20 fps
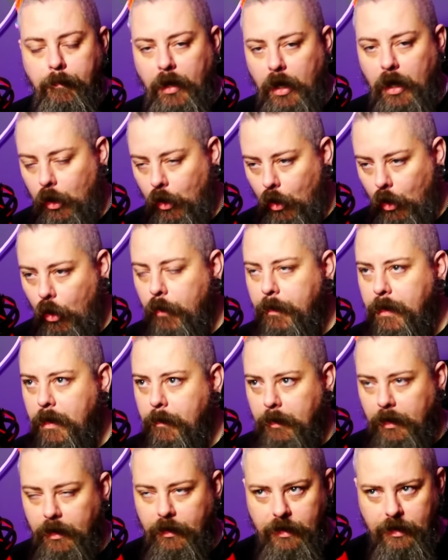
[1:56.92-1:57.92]
But a lot of
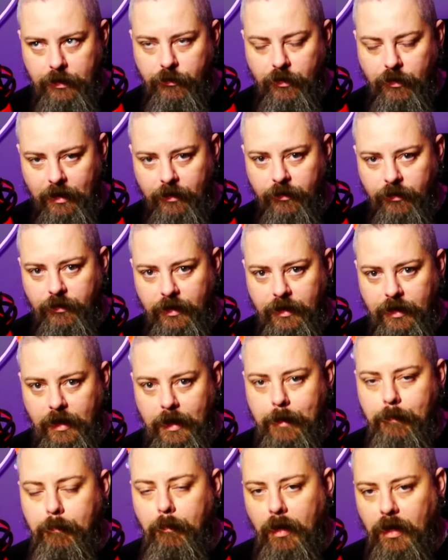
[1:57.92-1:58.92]
people are interested
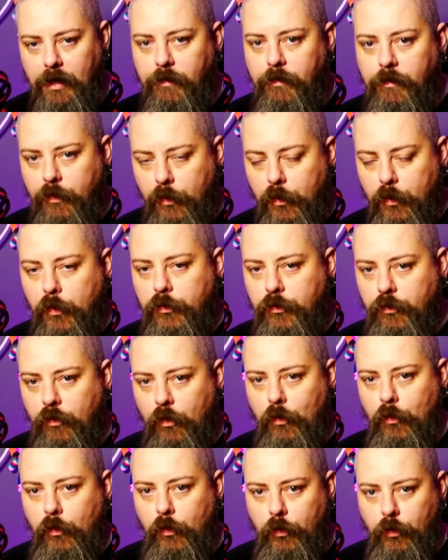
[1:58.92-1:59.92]
in my thoughts
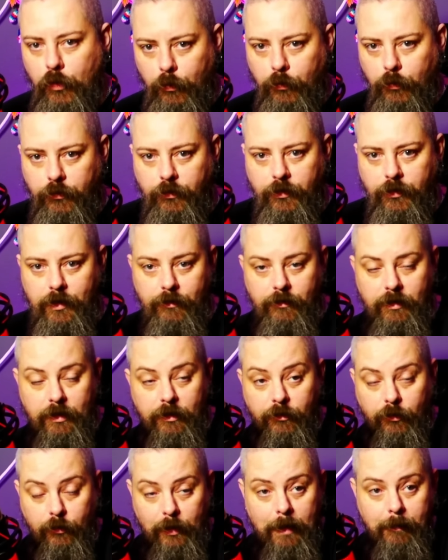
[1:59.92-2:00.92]
on Ghost Theory.
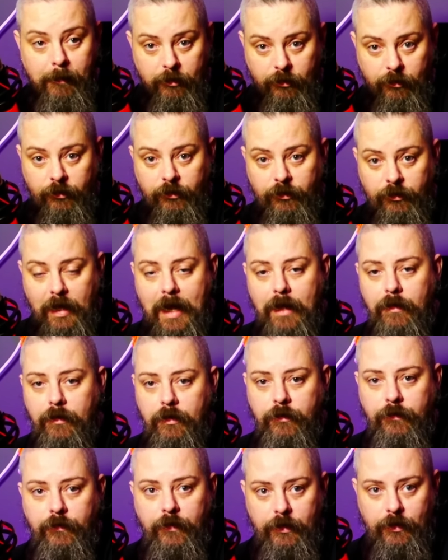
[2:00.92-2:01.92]
So let me just start
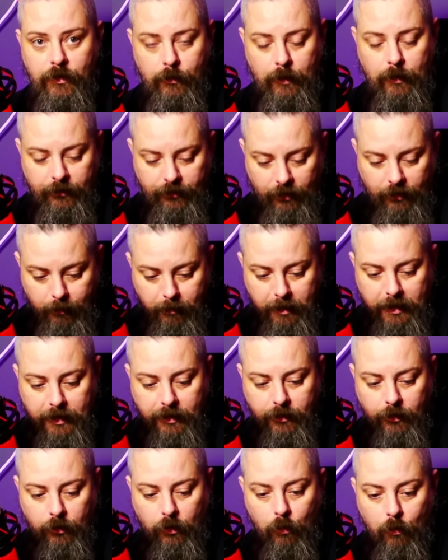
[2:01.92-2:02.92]
this video as I mean
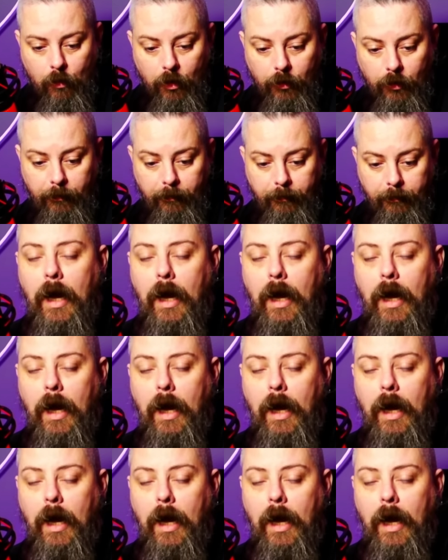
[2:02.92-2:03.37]
to go on.